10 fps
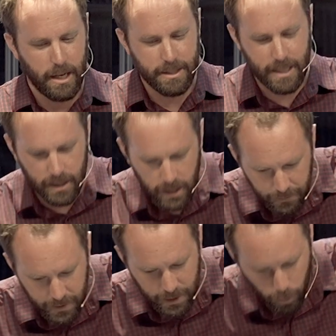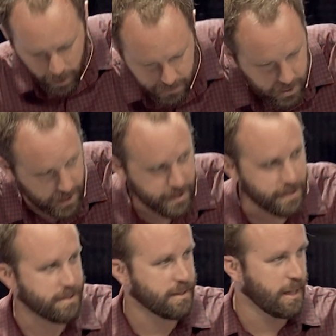is that loving the way of
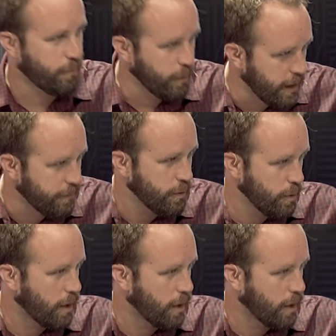Jesus, if we, if you,